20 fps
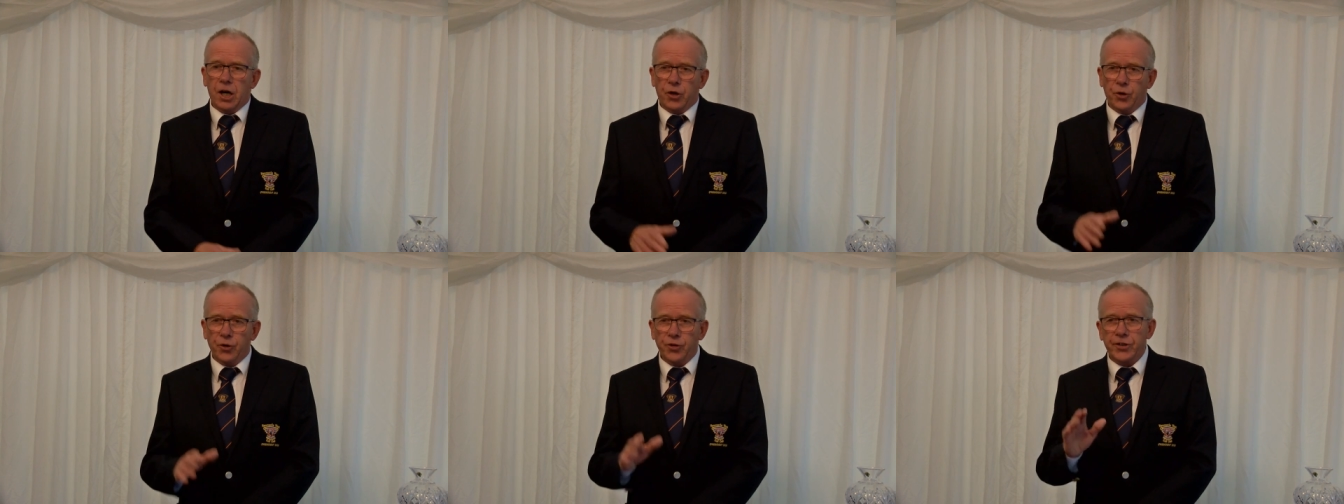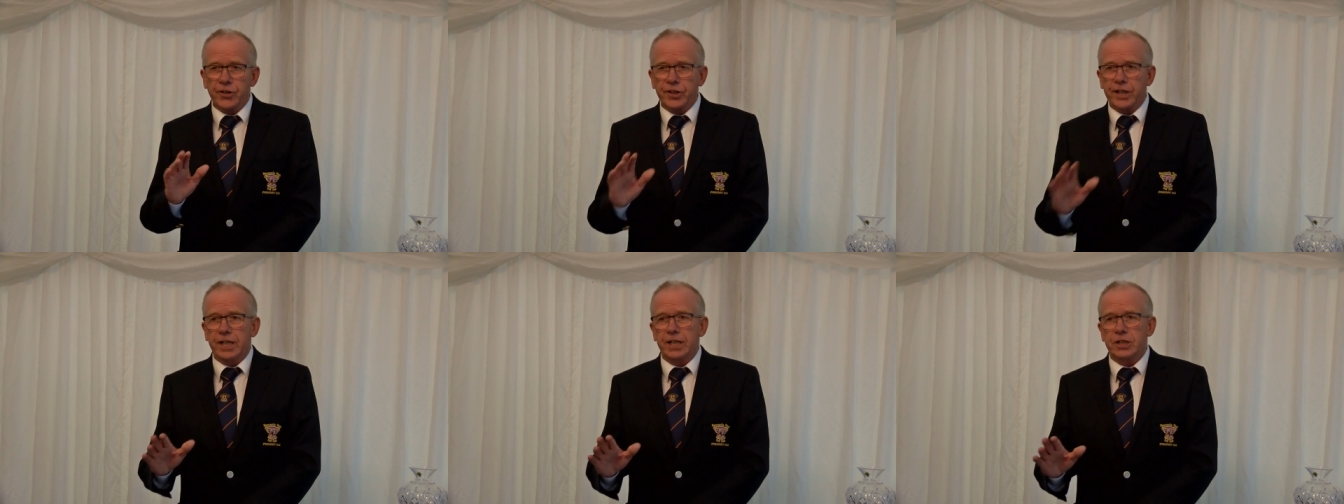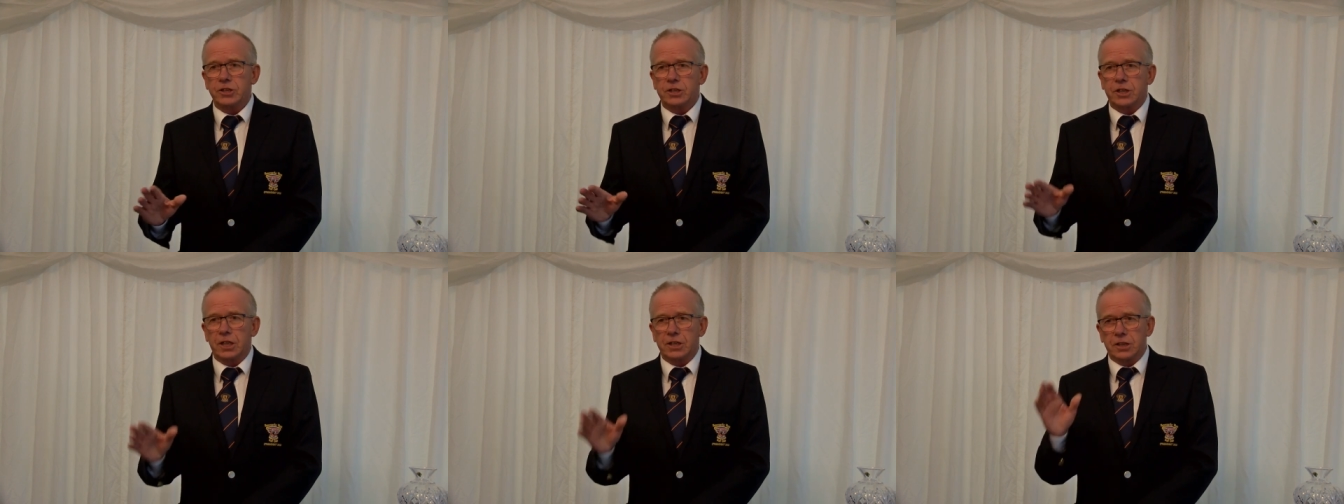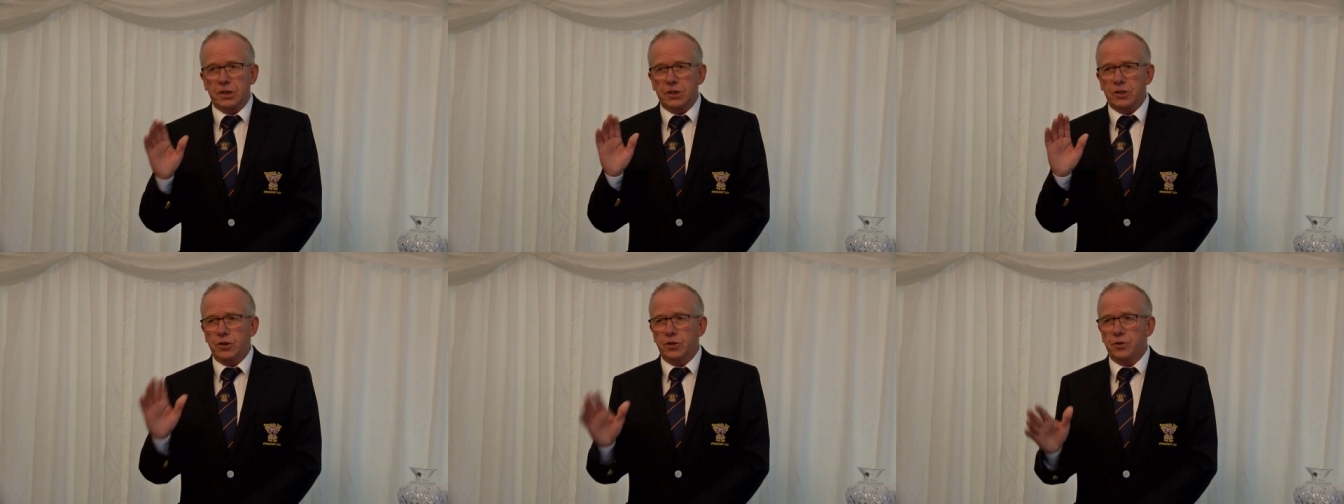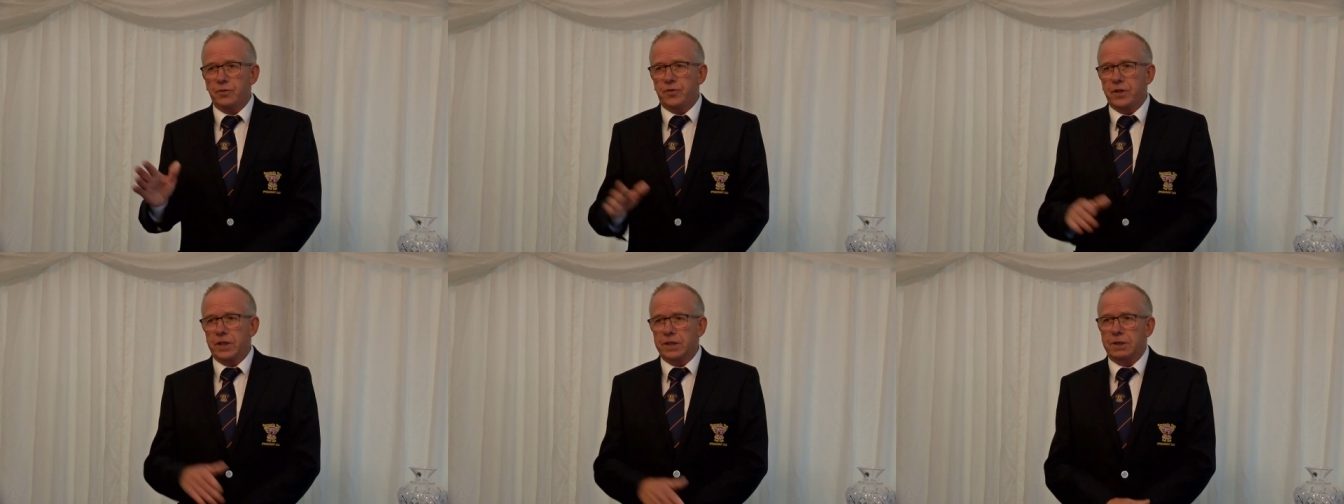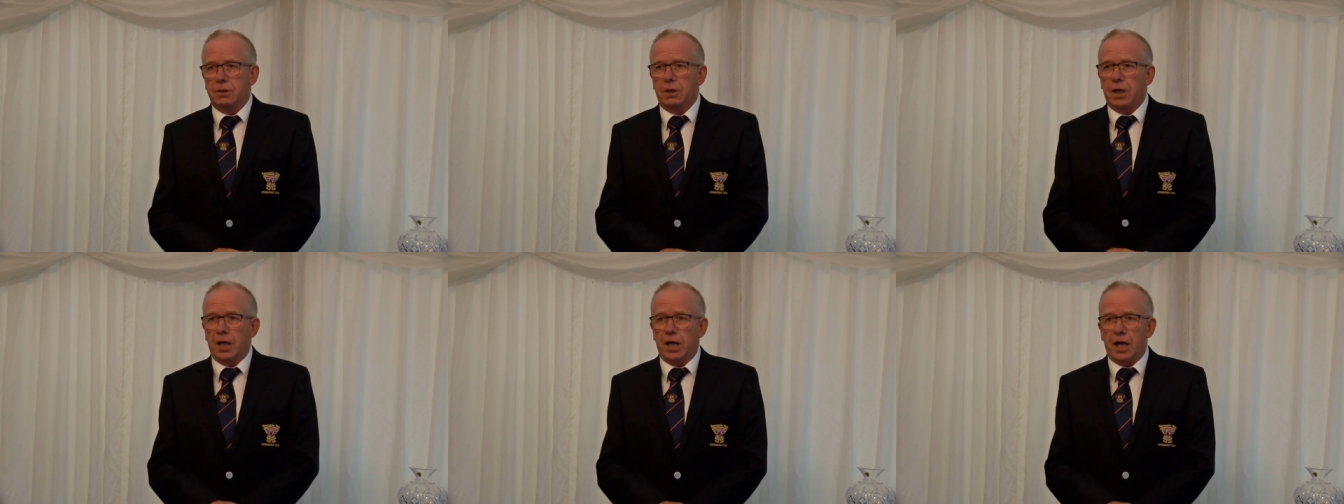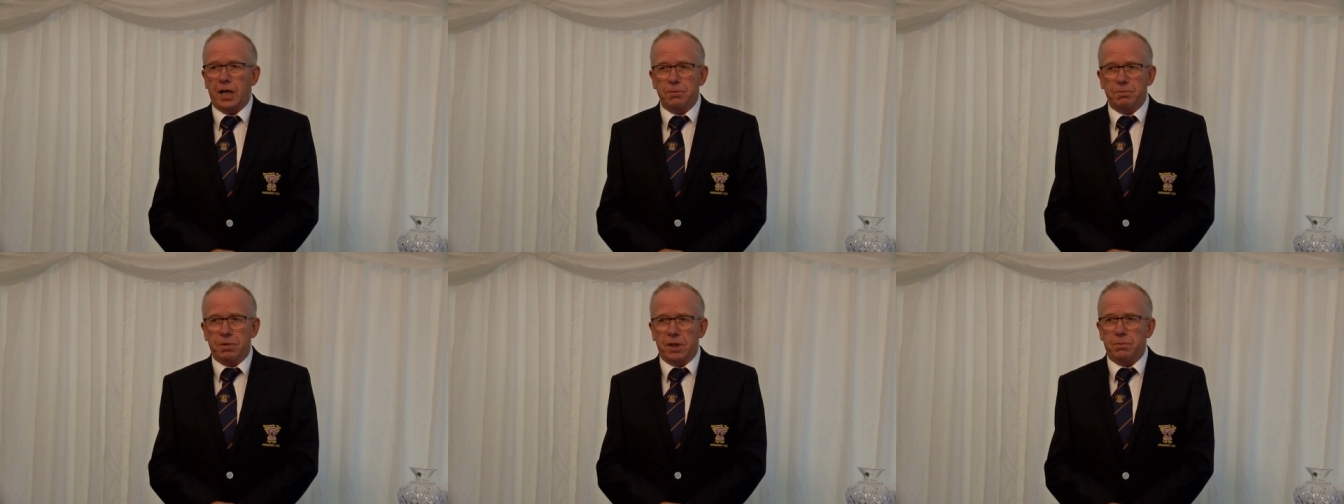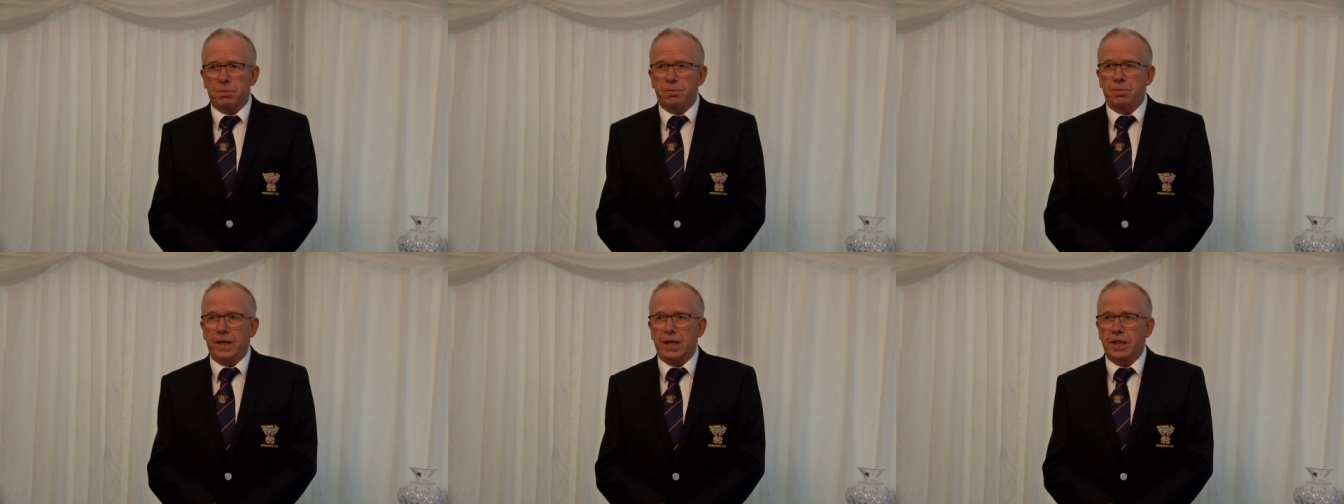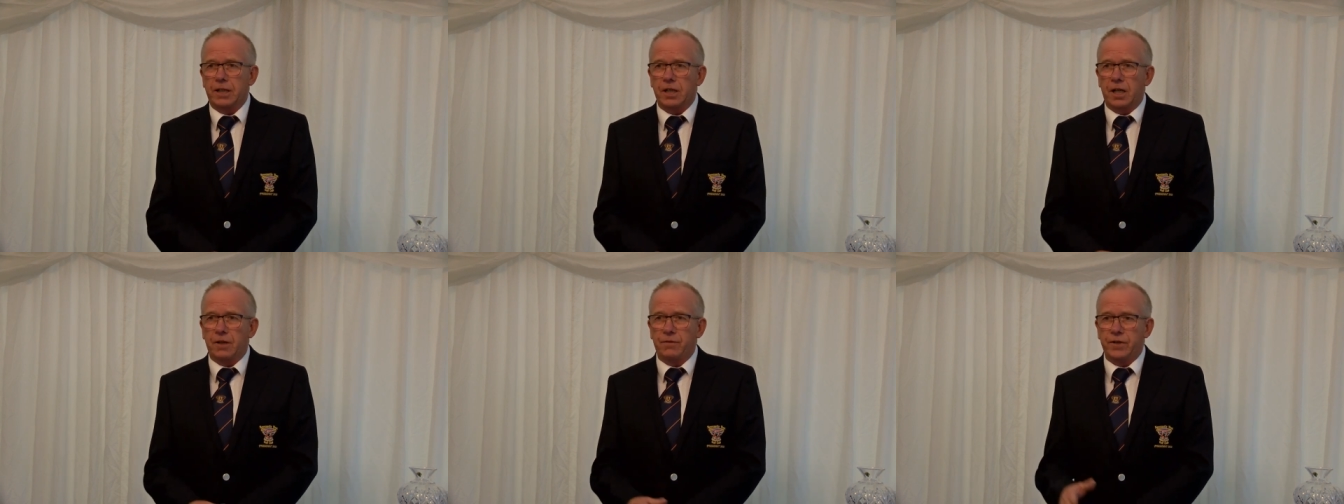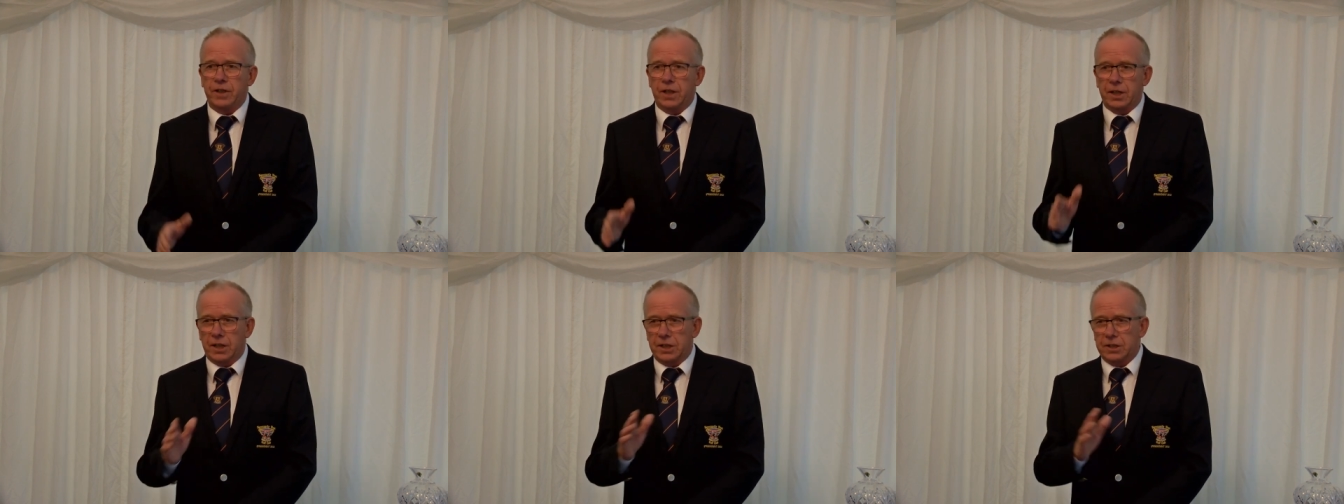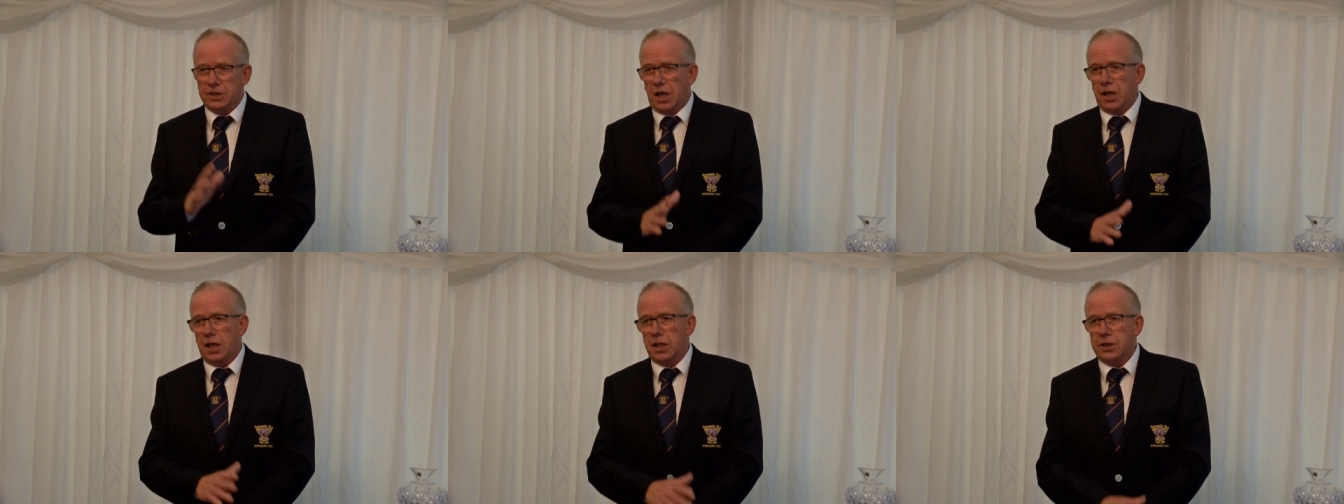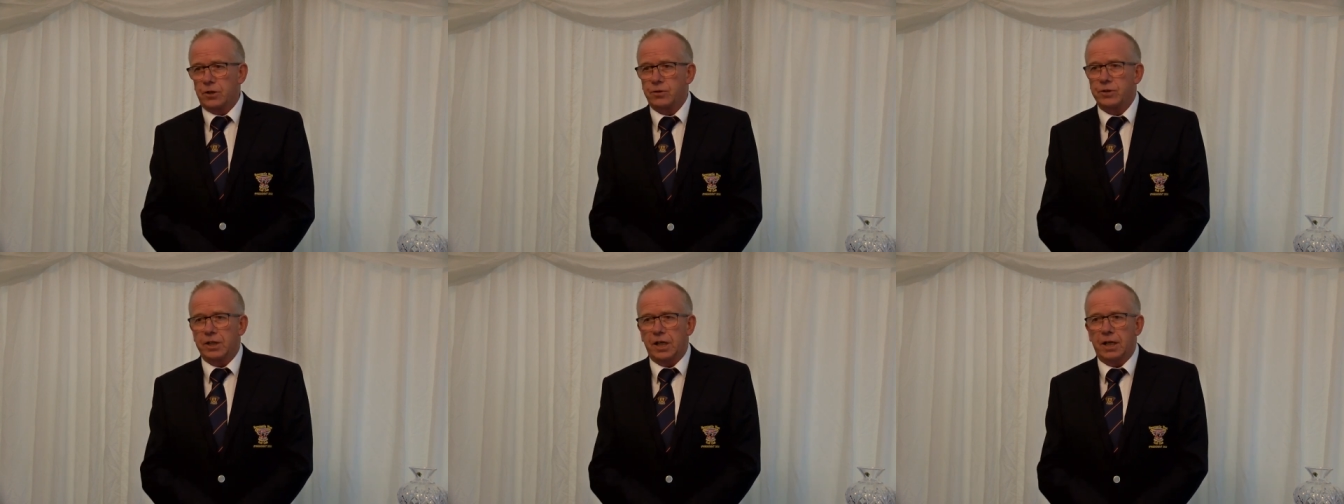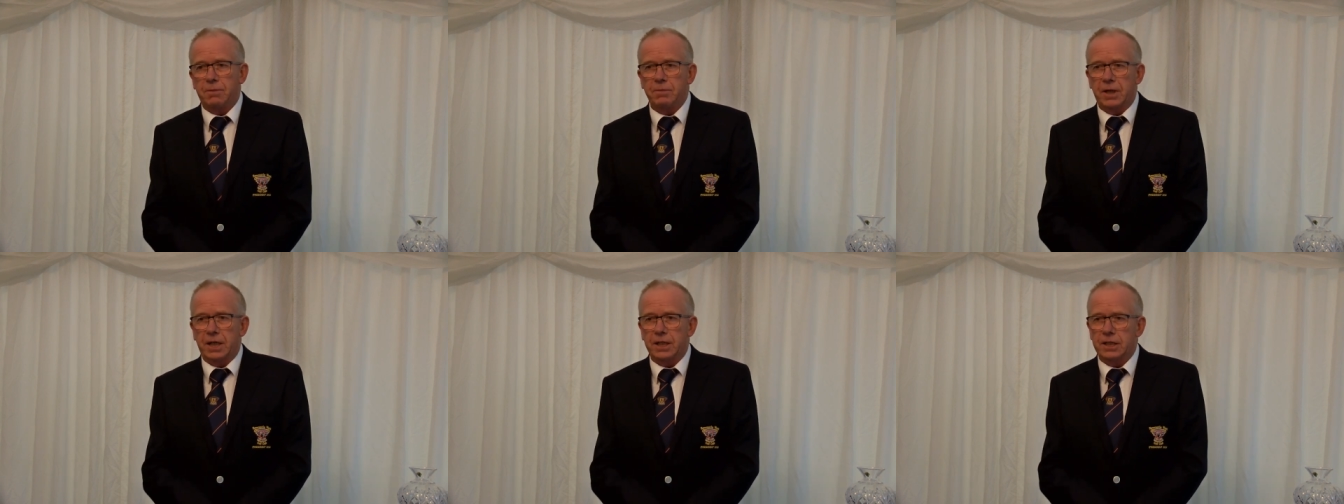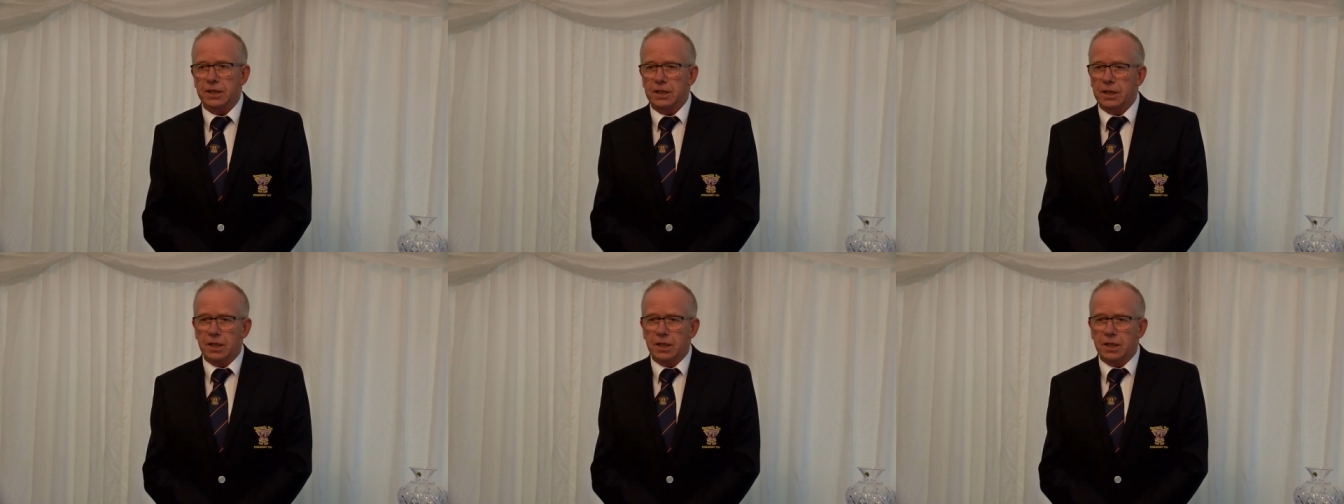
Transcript: Underage, there's a young fellas, a lot of people playing golf here, and i all down to that man